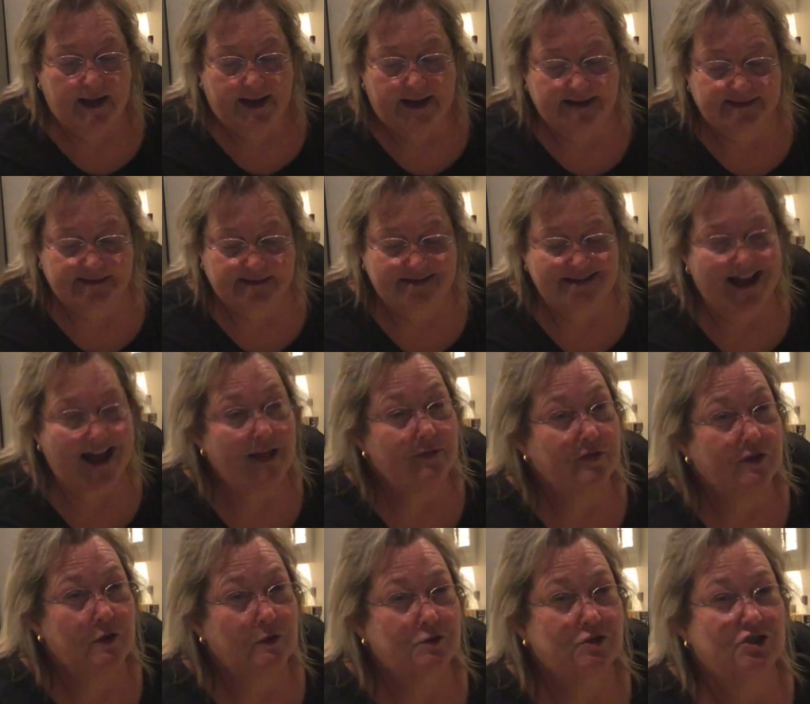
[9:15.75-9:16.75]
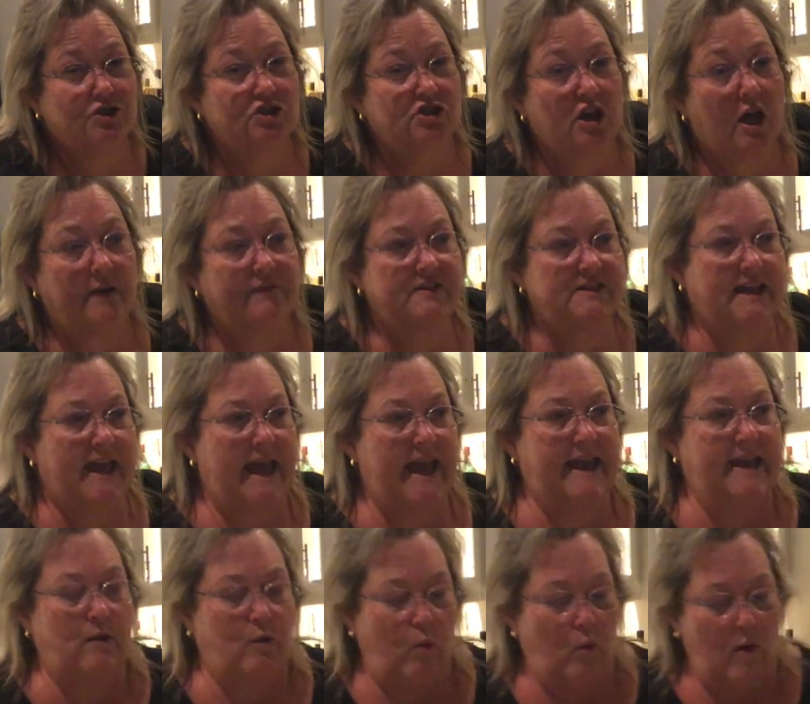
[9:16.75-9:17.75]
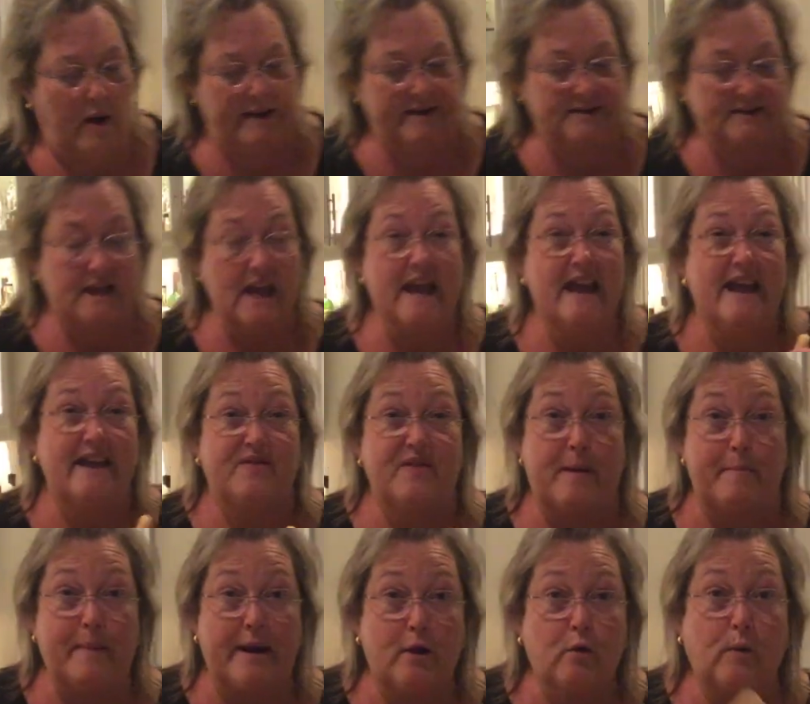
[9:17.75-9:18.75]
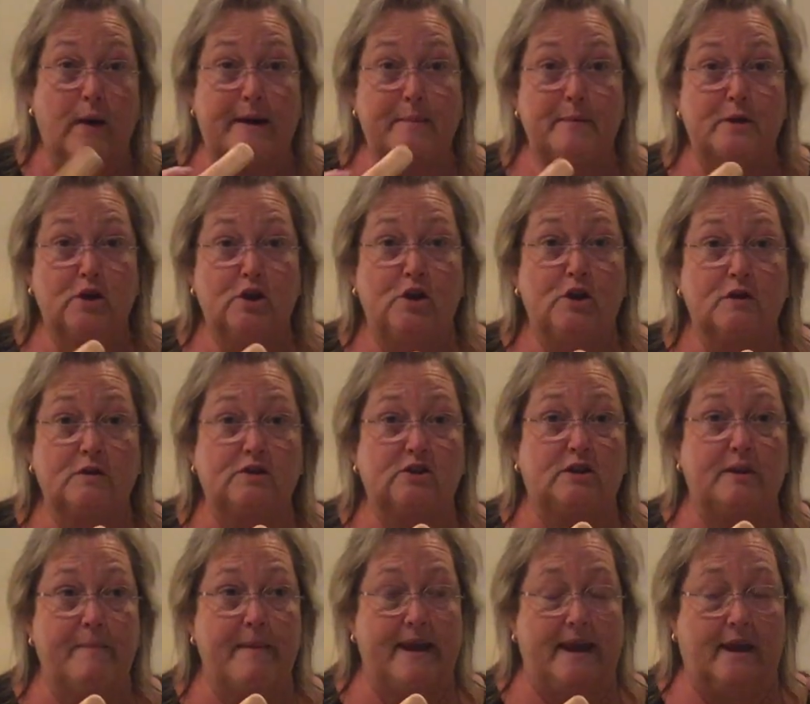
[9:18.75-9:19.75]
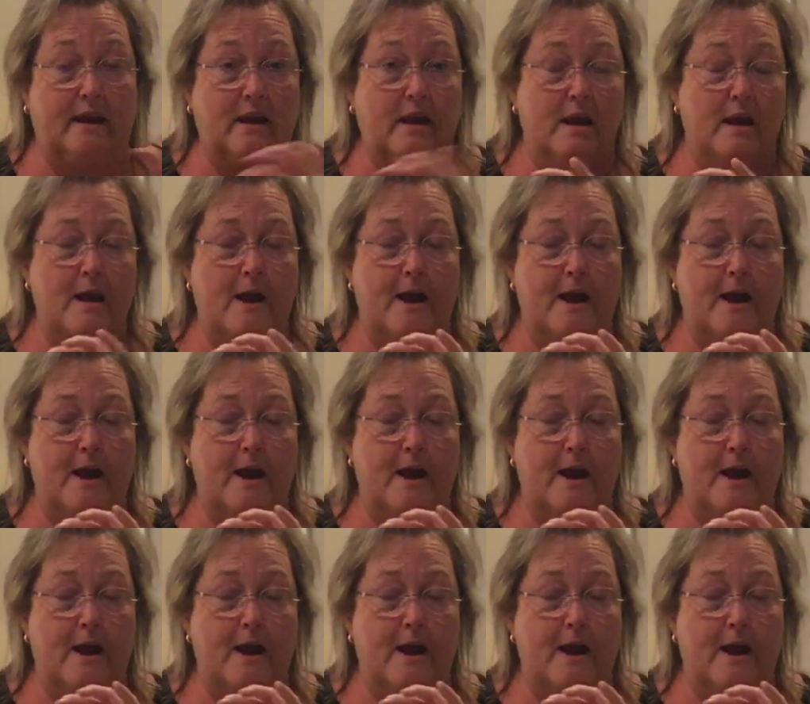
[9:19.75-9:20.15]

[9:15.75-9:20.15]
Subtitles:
It's not those soft cake ones that my grandmother used to make